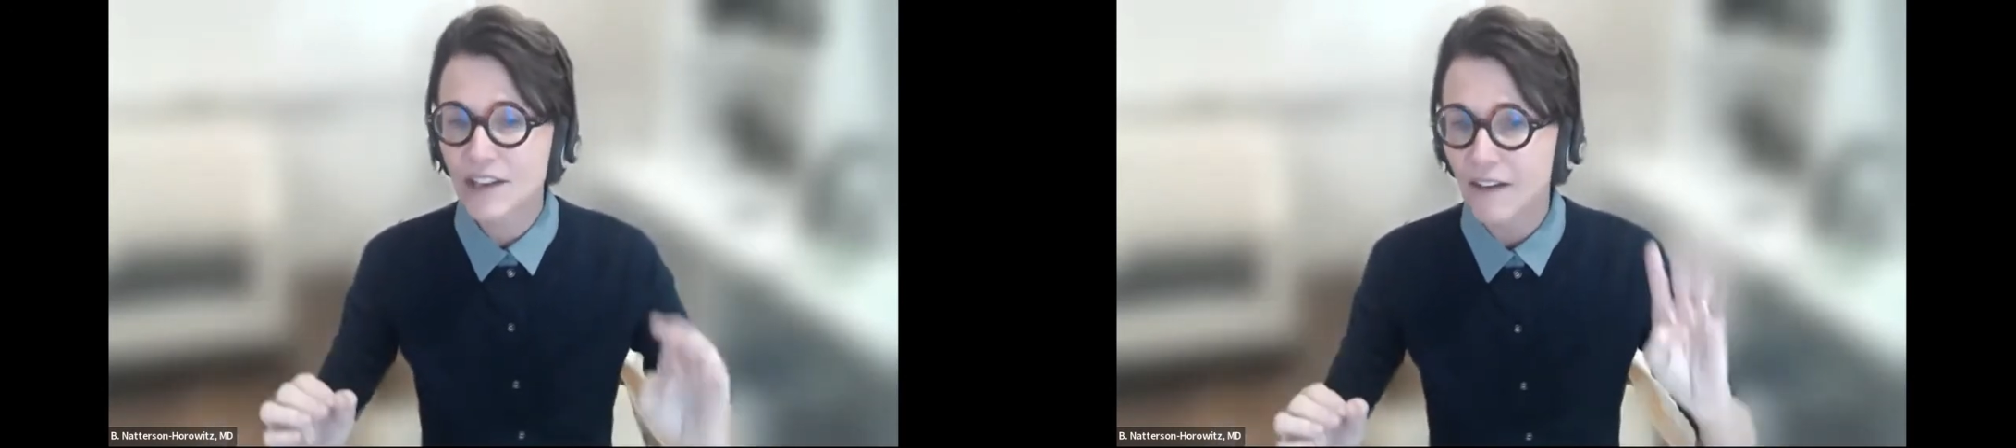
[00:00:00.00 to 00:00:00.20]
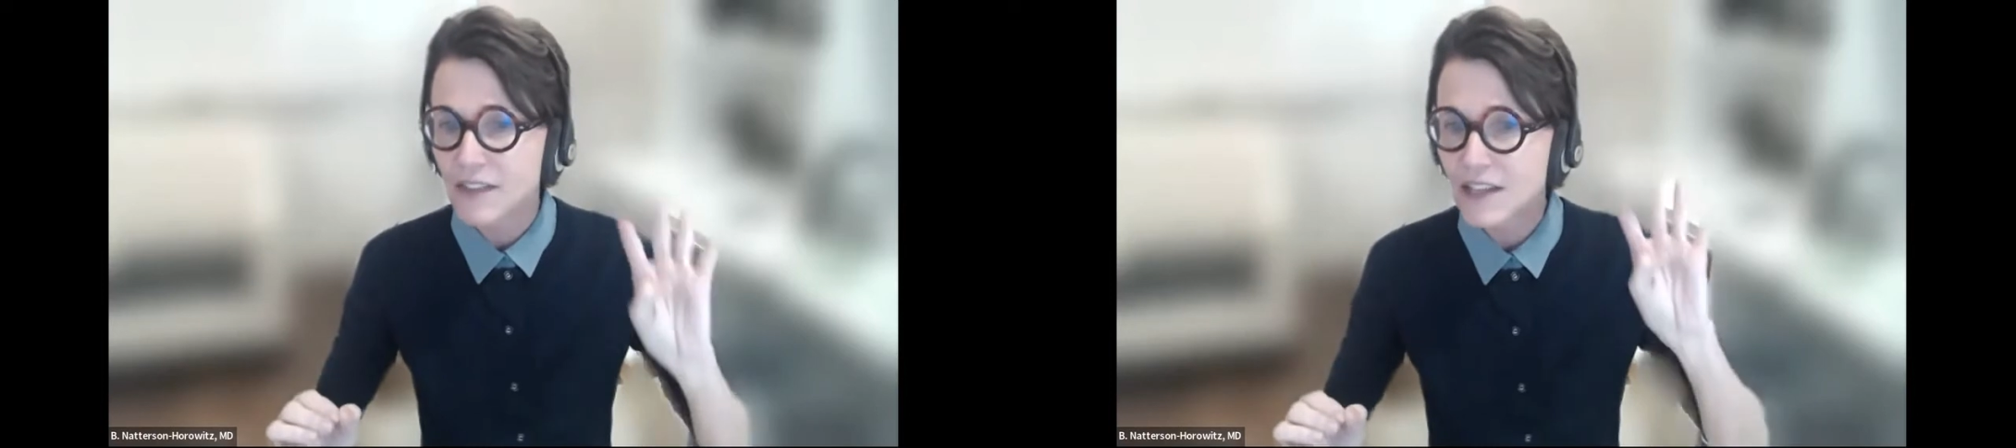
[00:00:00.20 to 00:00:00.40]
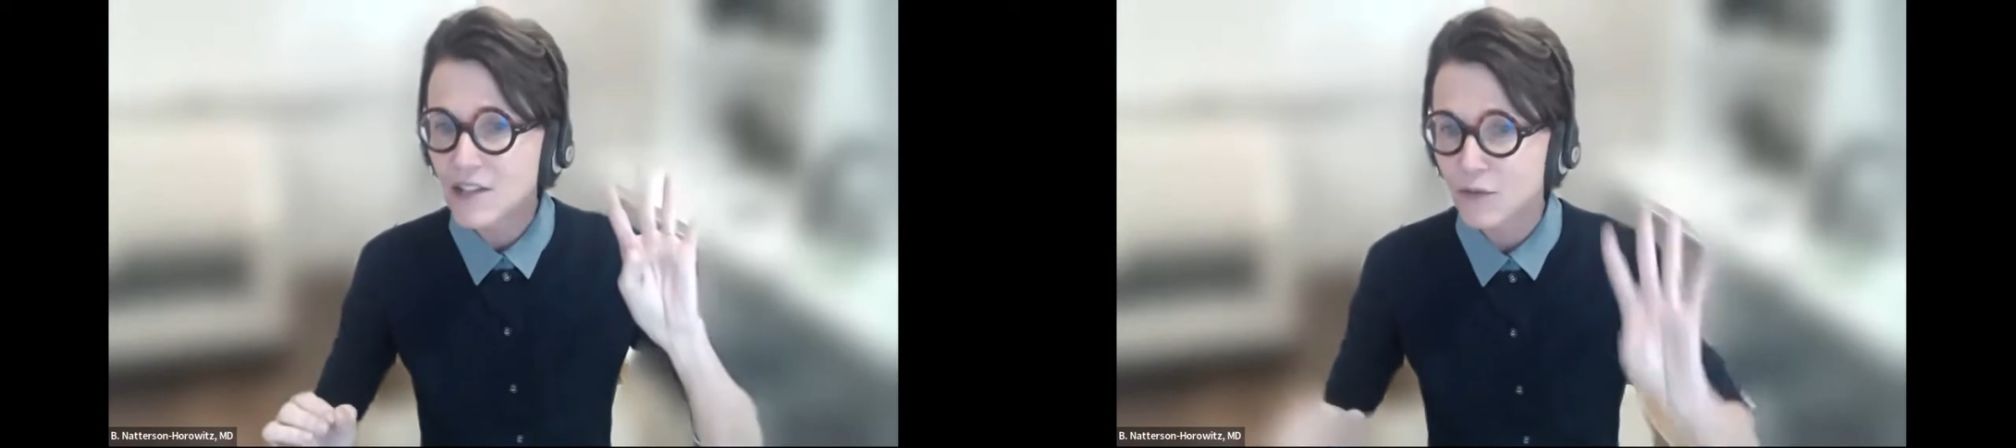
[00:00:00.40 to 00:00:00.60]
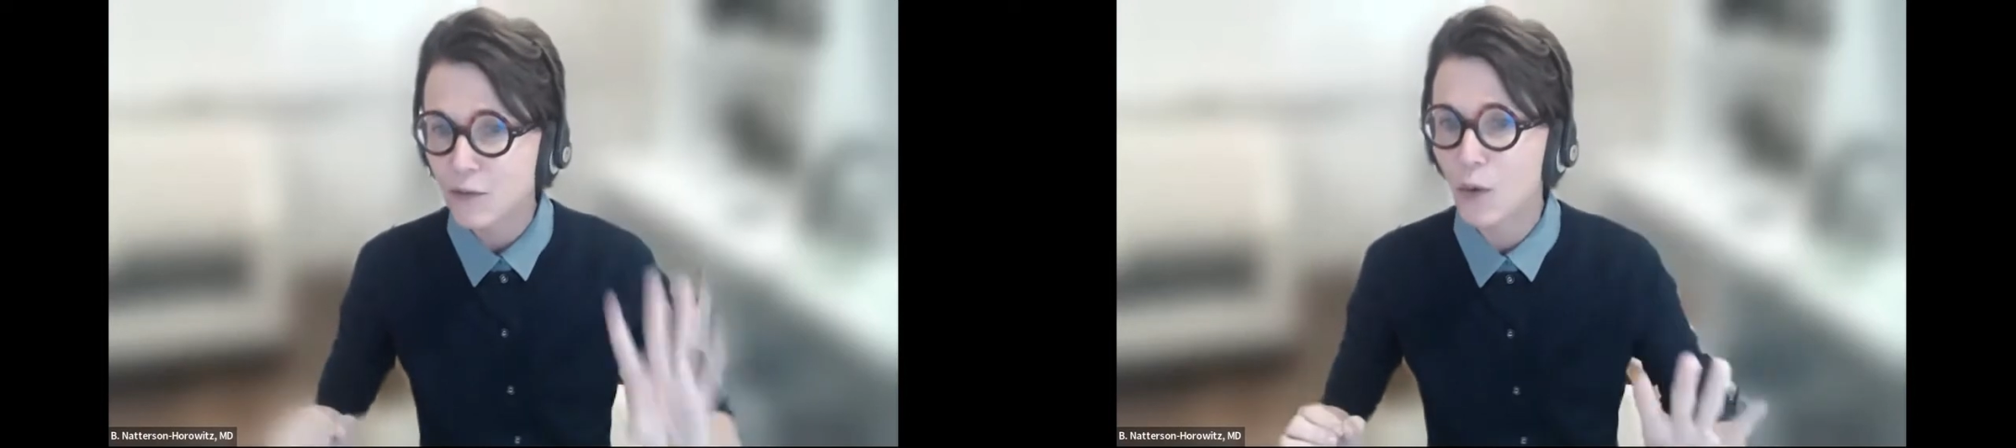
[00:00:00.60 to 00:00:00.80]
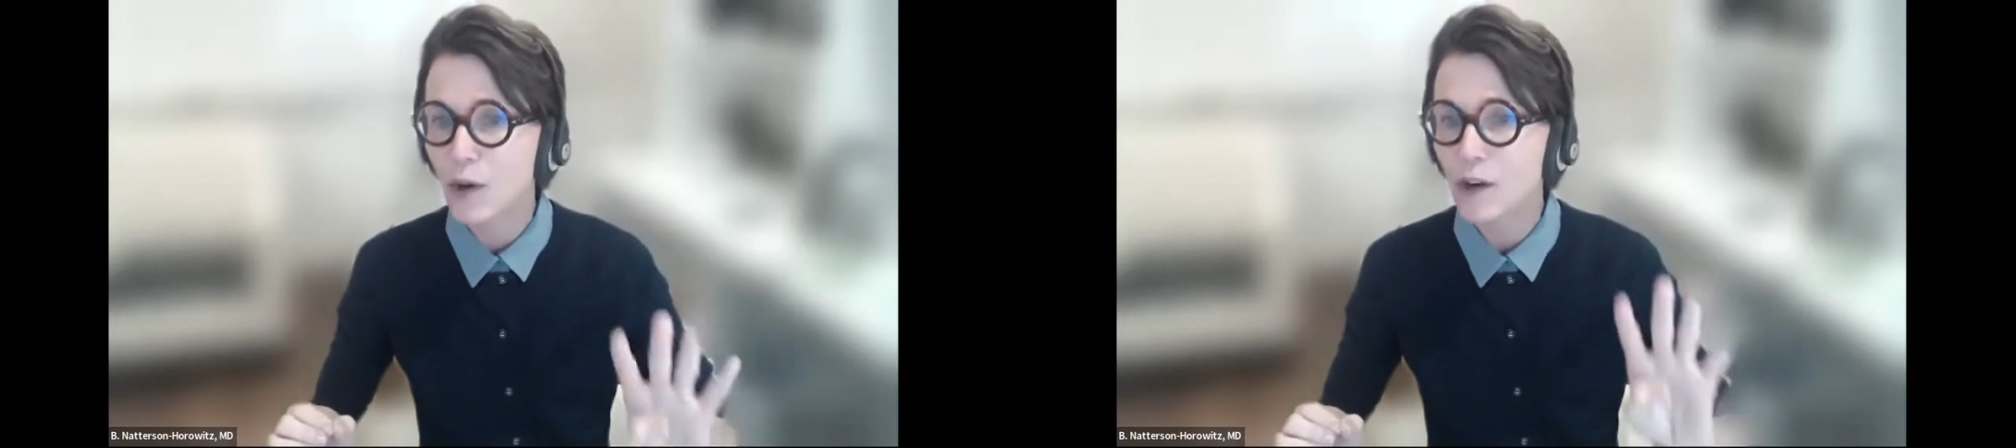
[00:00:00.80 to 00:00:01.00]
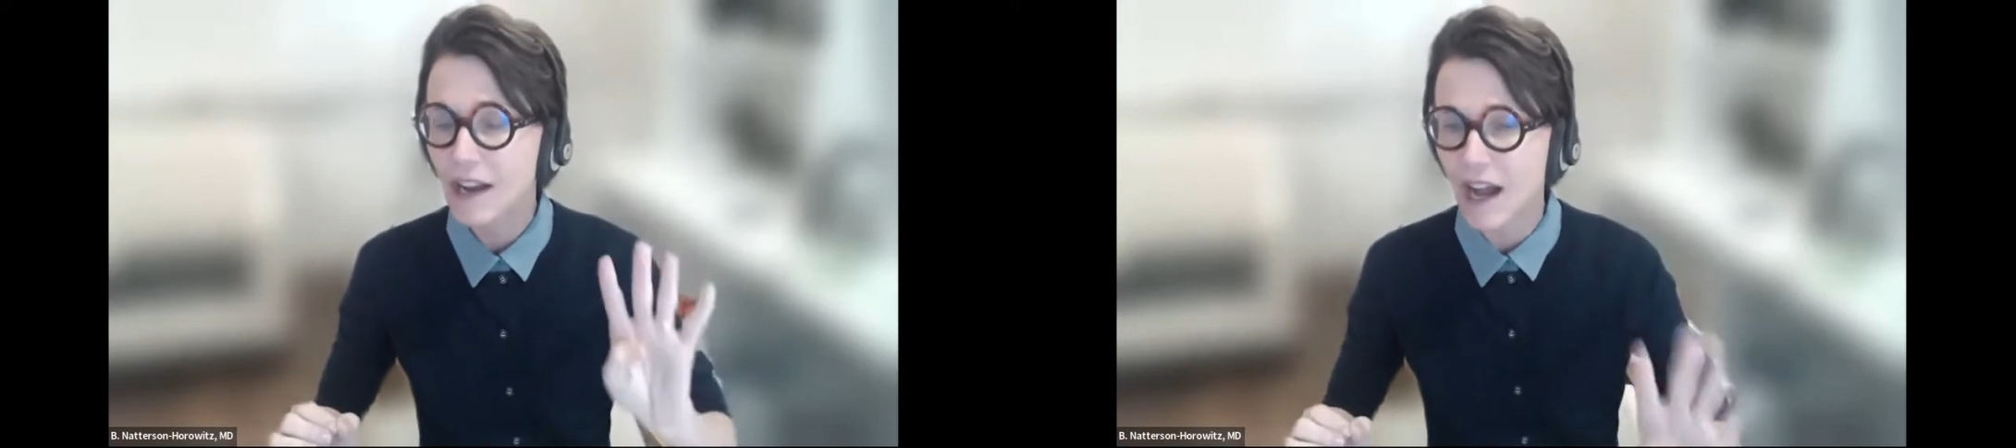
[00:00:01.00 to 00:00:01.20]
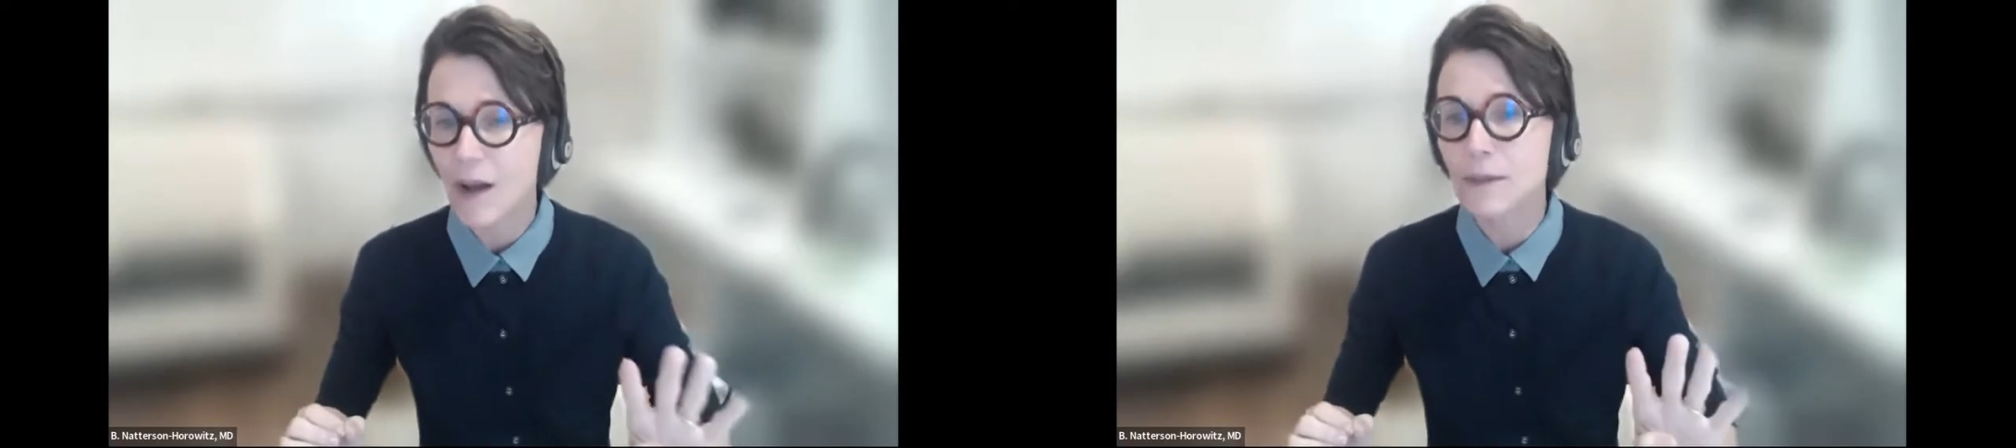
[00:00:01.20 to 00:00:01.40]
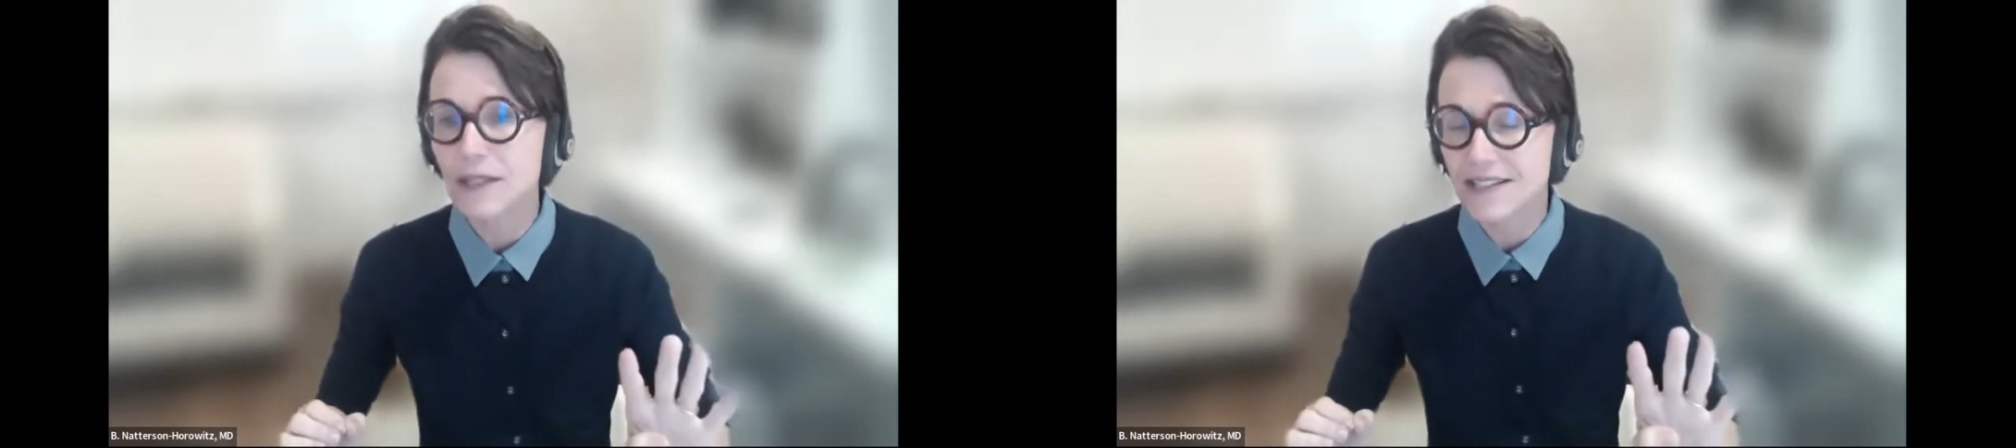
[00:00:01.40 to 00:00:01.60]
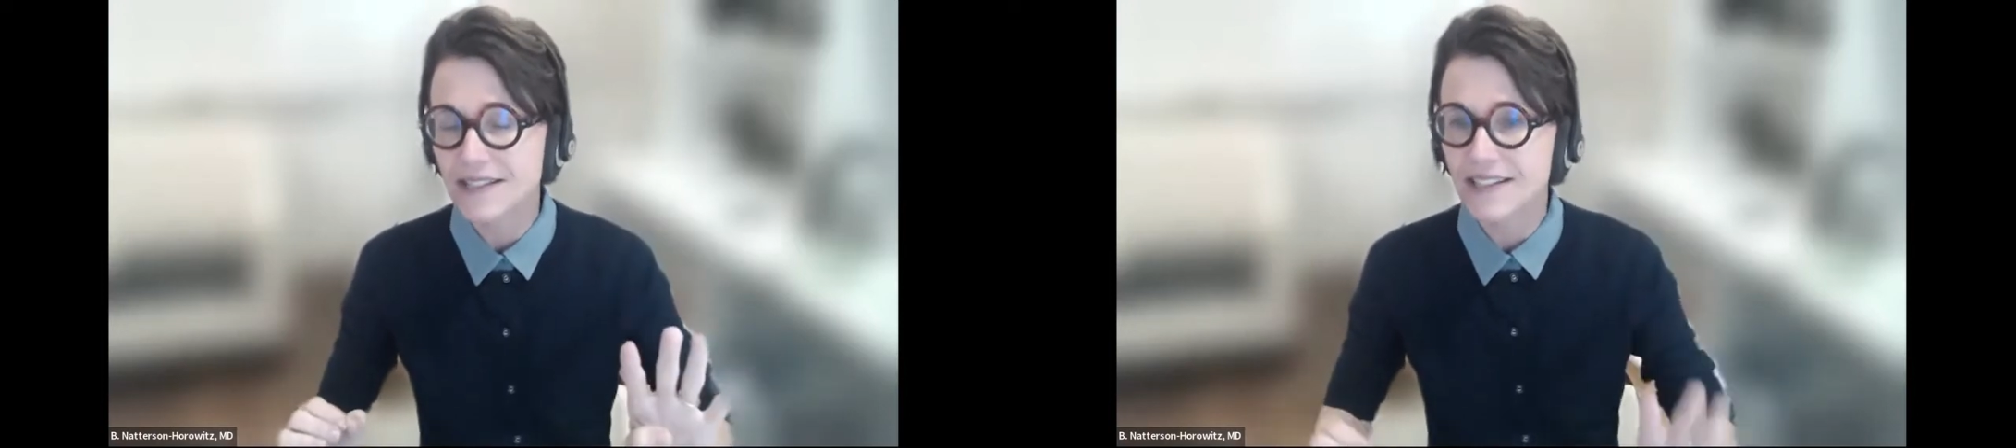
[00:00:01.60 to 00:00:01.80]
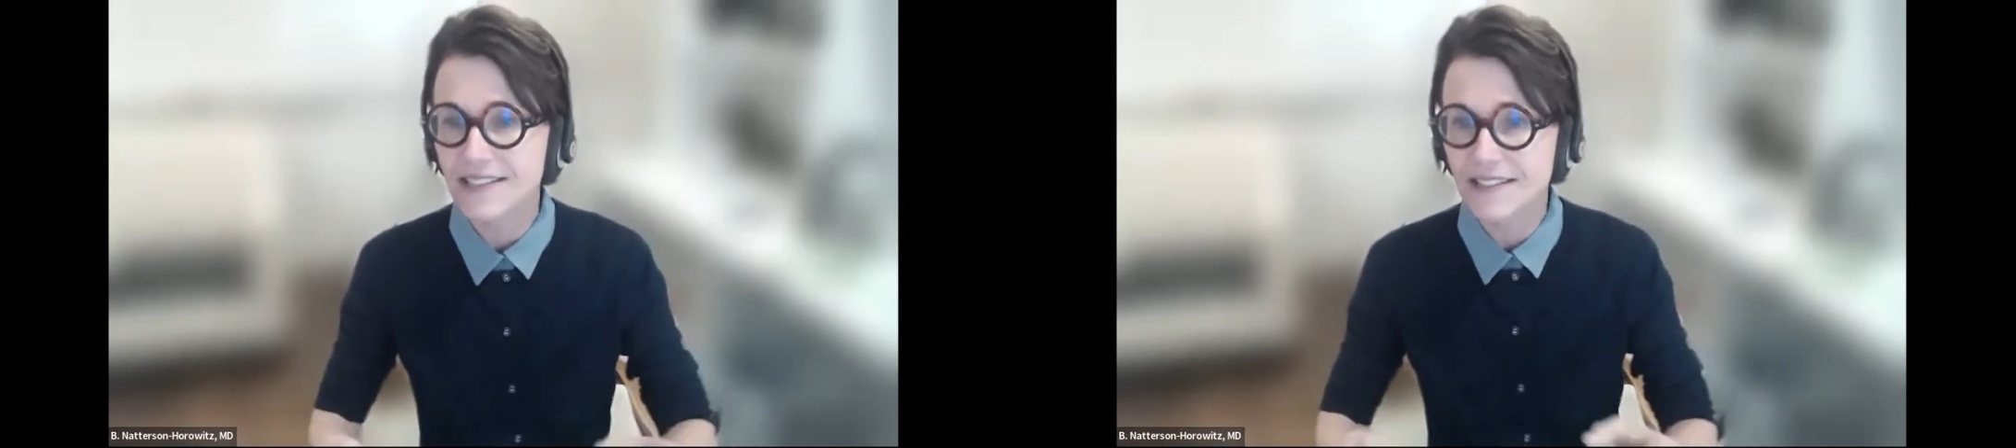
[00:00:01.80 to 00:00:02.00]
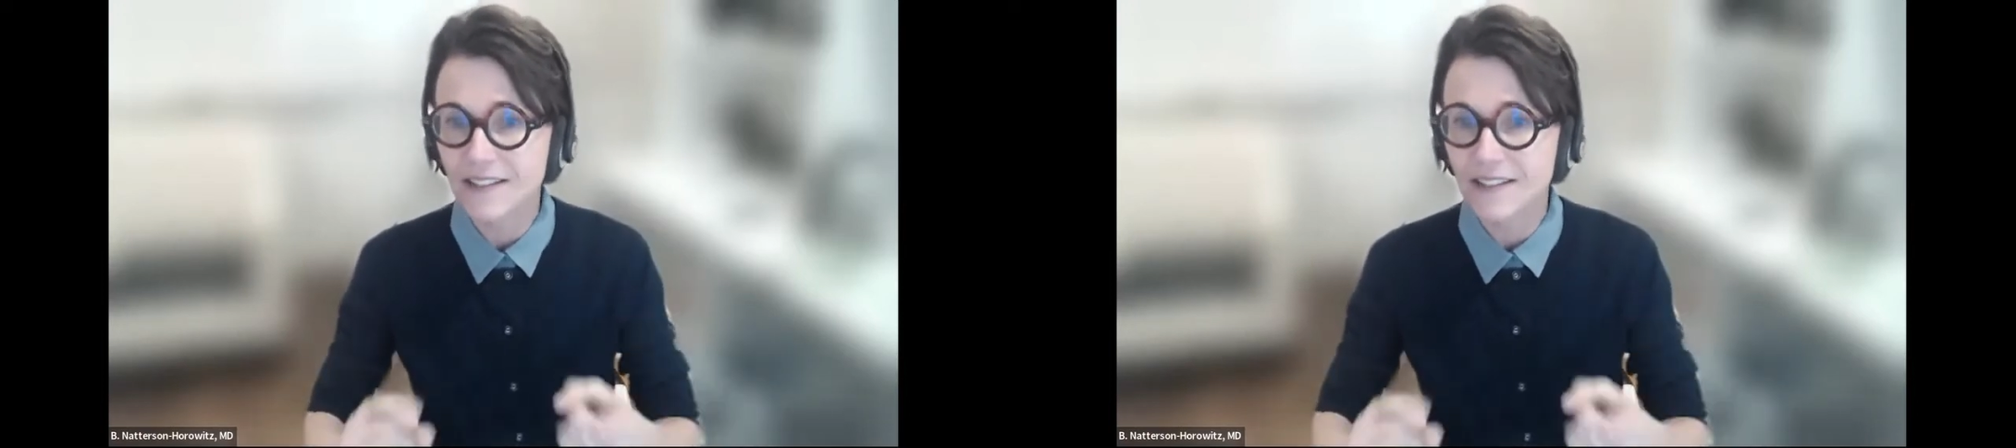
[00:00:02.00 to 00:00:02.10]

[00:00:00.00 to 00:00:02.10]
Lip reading: of these four competencies,